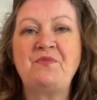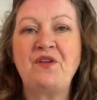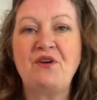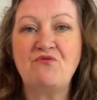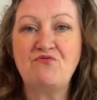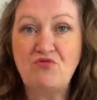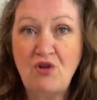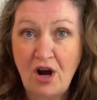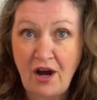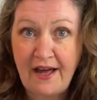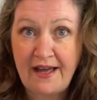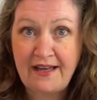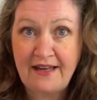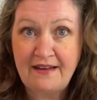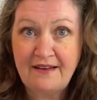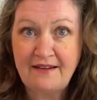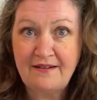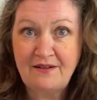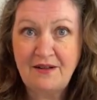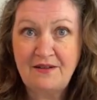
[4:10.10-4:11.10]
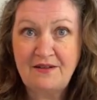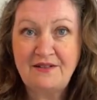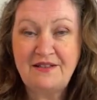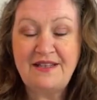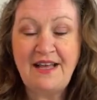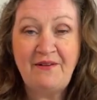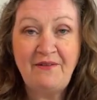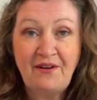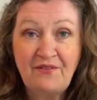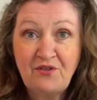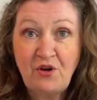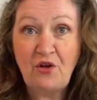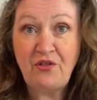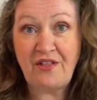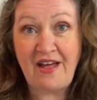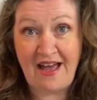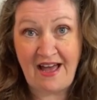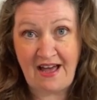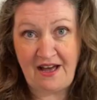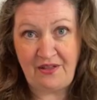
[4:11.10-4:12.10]
Right, now I've got
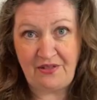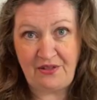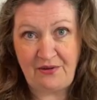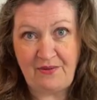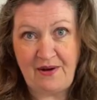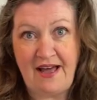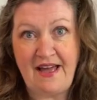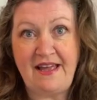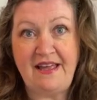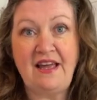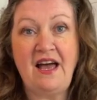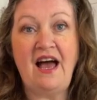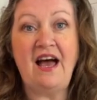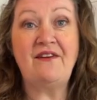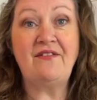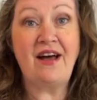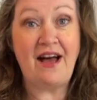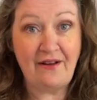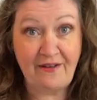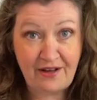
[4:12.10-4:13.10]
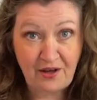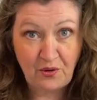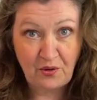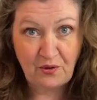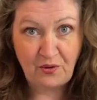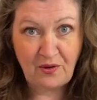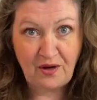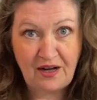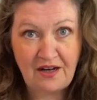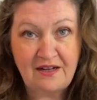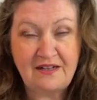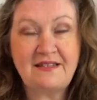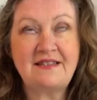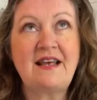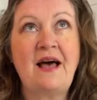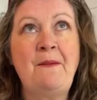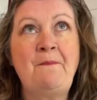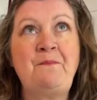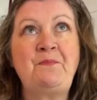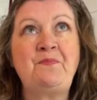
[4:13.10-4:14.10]
that out the way of how it all works.
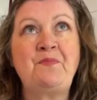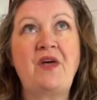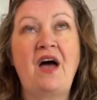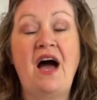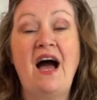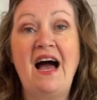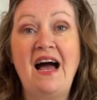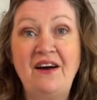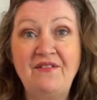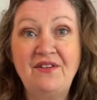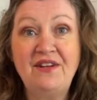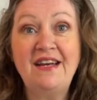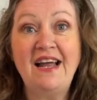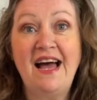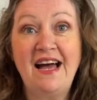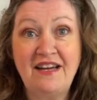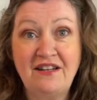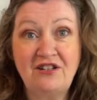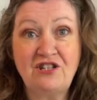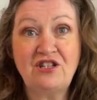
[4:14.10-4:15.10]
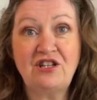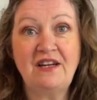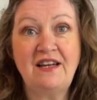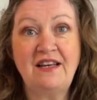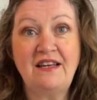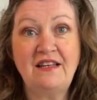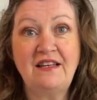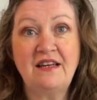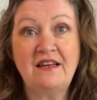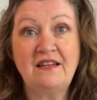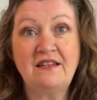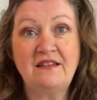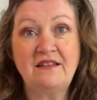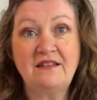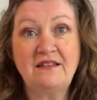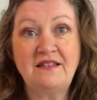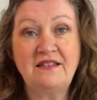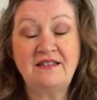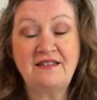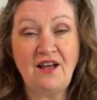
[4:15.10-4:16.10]
I haven't actually
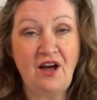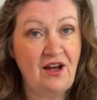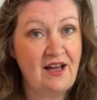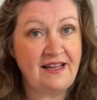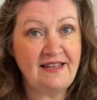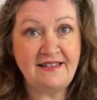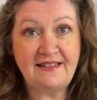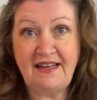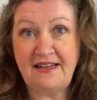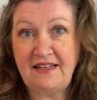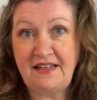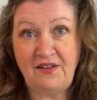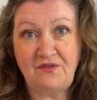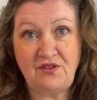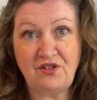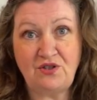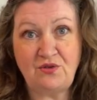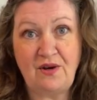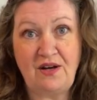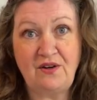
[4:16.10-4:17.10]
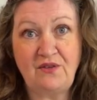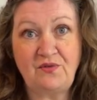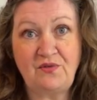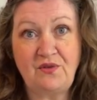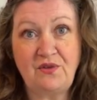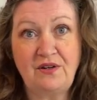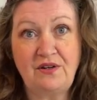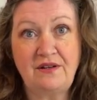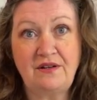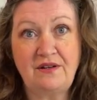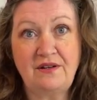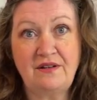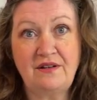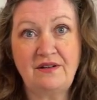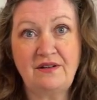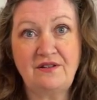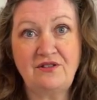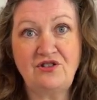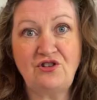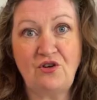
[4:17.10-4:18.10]
designed any of the 12
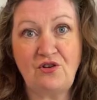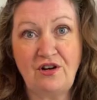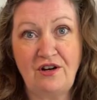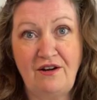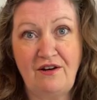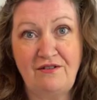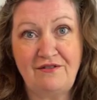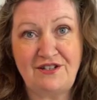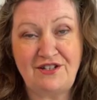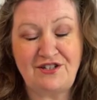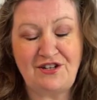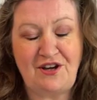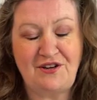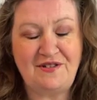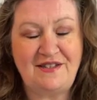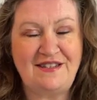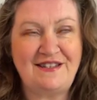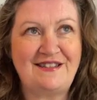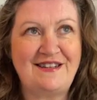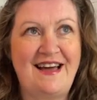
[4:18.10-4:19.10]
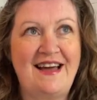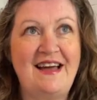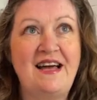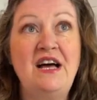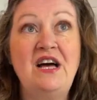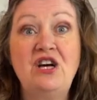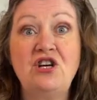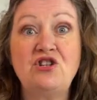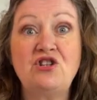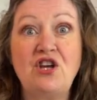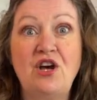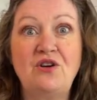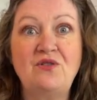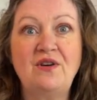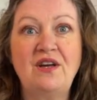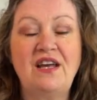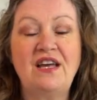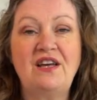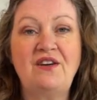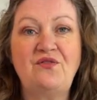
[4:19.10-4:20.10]
chocolate orange cozies yet. So
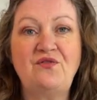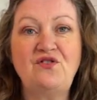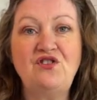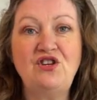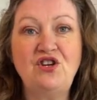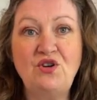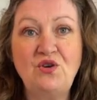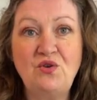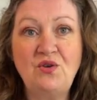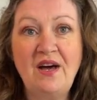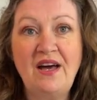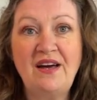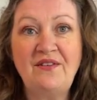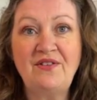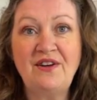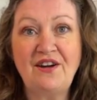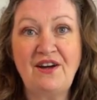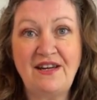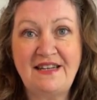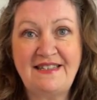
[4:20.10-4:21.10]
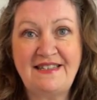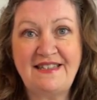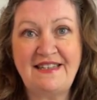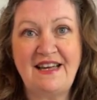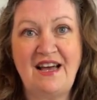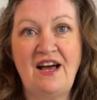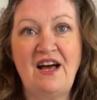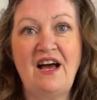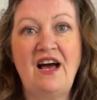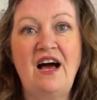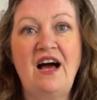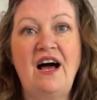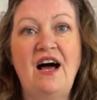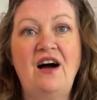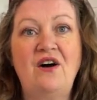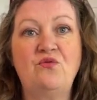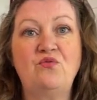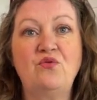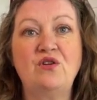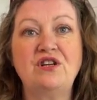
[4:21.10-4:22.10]
if you have an idea
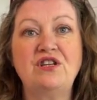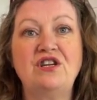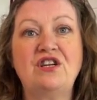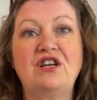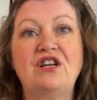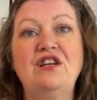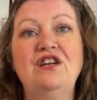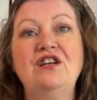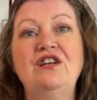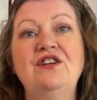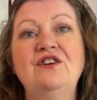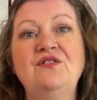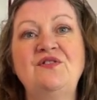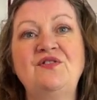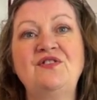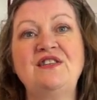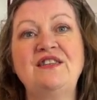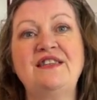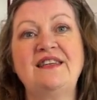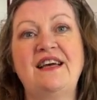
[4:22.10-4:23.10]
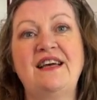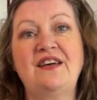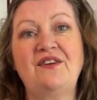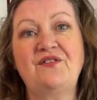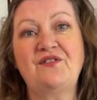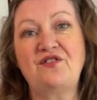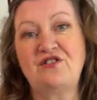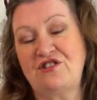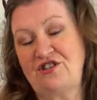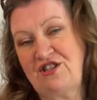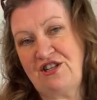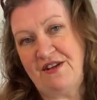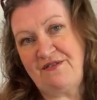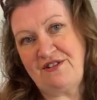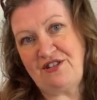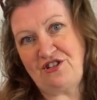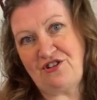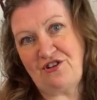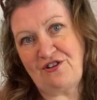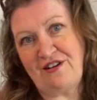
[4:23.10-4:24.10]
of what you'd love to knit for a
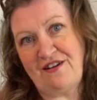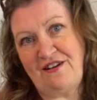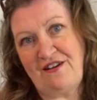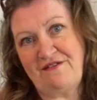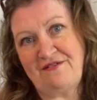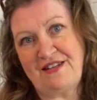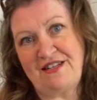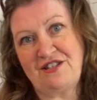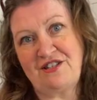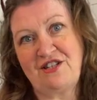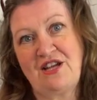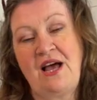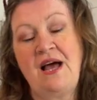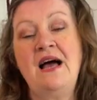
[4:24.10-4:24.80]
Terry's Chocolate Orange,